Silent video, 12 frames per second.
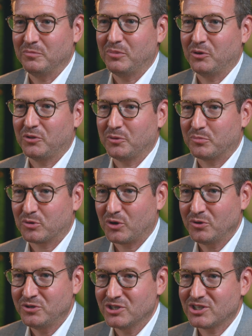in both
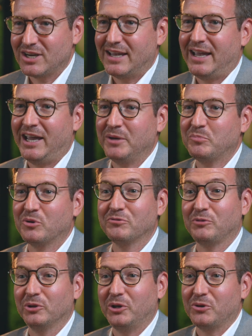approach and
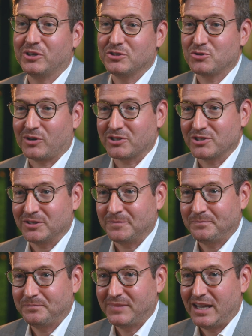portfolio construction.
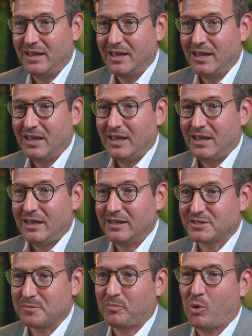
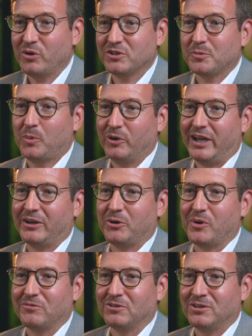It's important to point out,
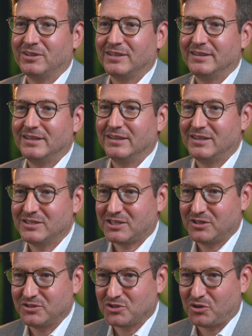however, that this
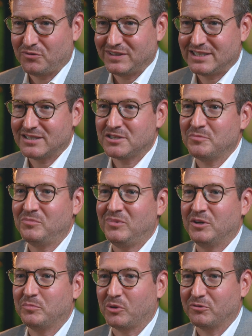conservatism
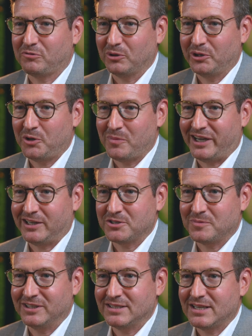in portfolio
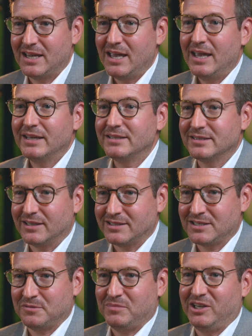management
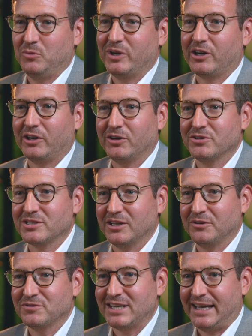doesn't mean we cut
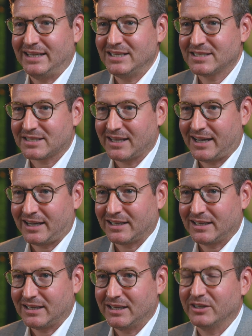ourselves any
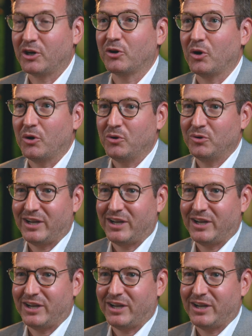slack in our own